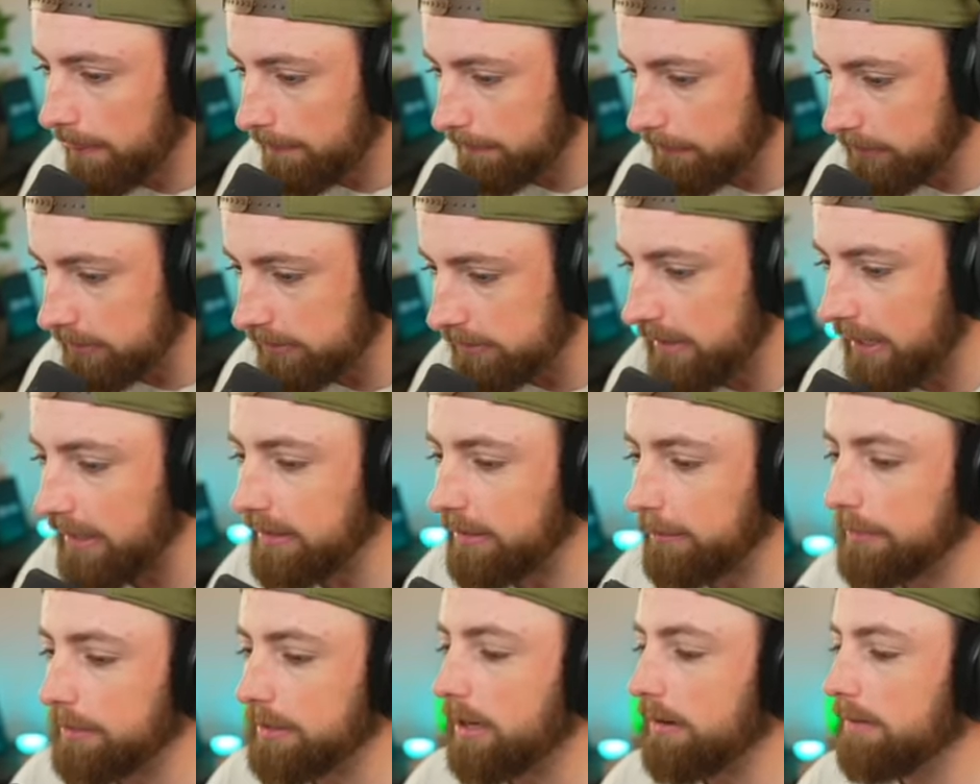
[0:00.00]
Good take.
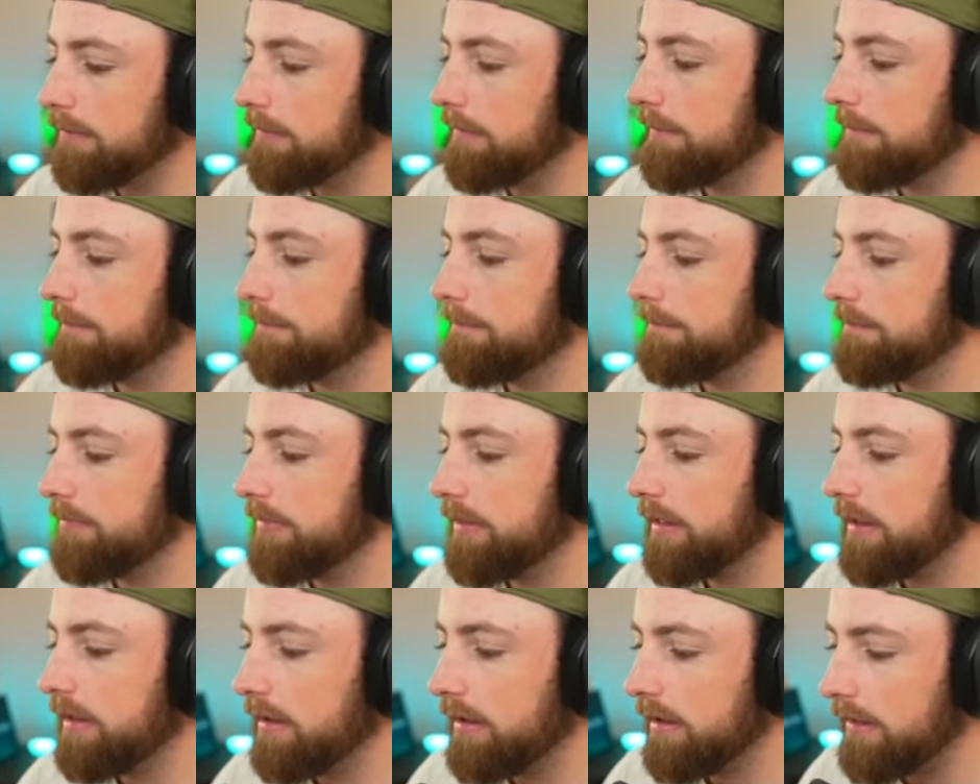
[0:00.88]
There we go.
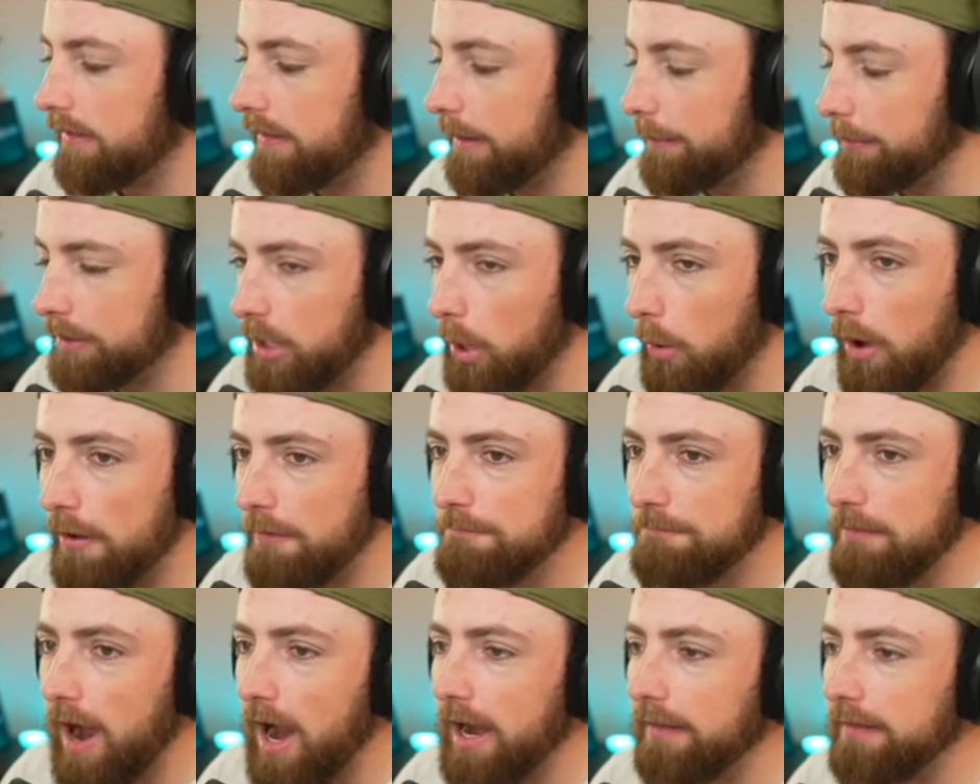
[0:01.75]
There we go. I
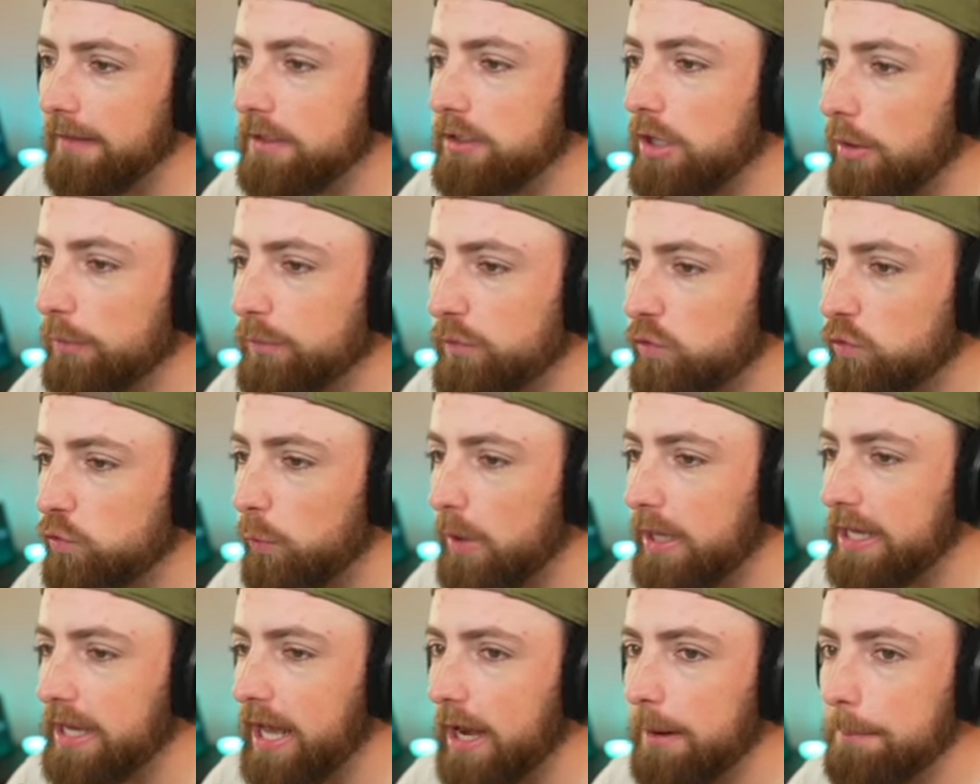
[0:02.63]
finally don't
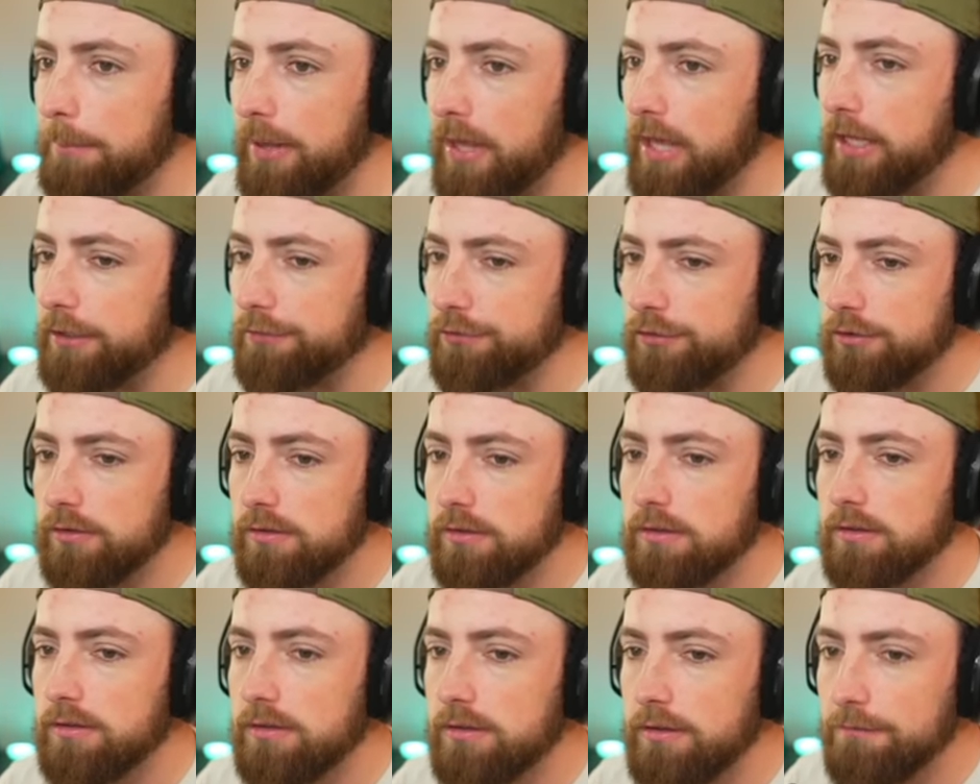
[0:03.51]
swing at a pitch.
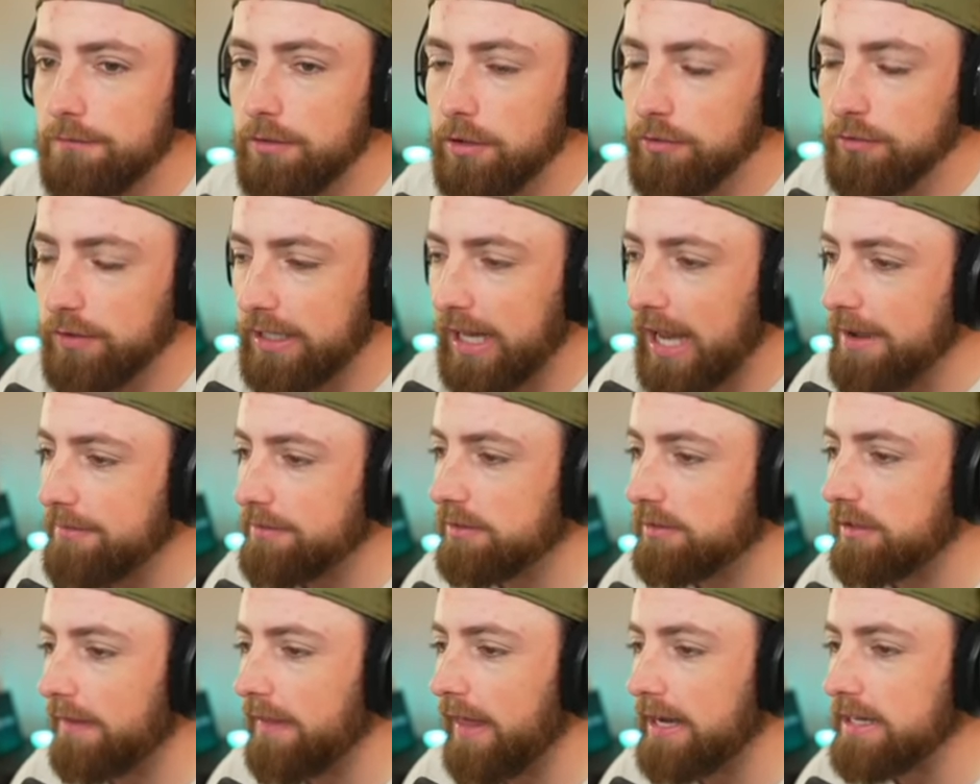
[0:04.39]
Feels like I
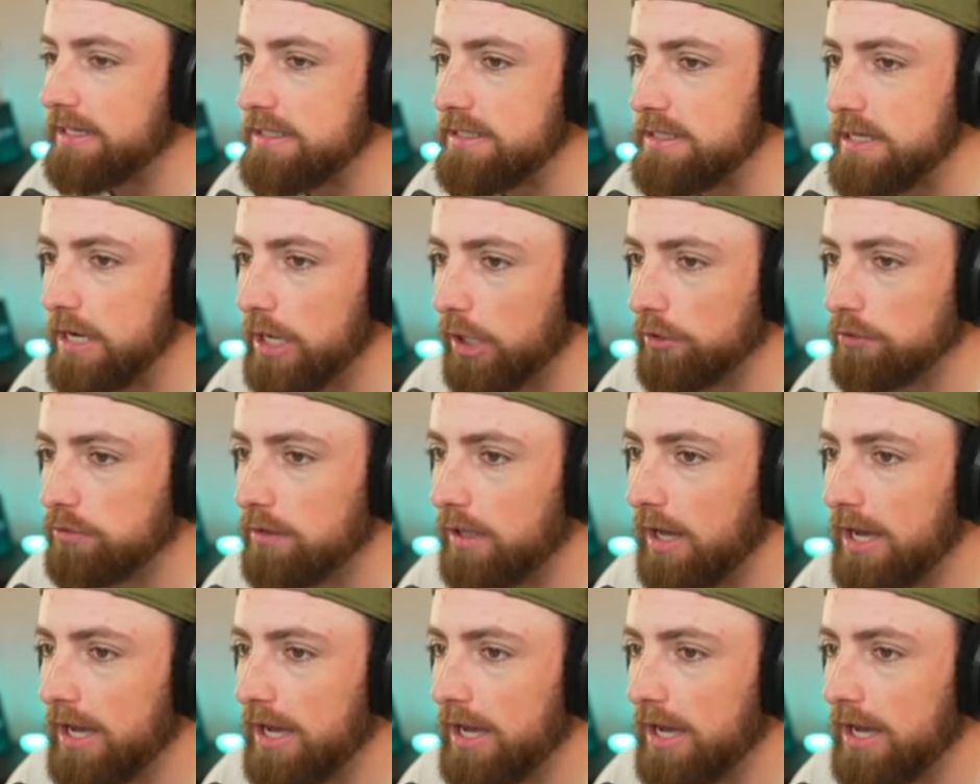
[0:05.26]
haven't done that in years.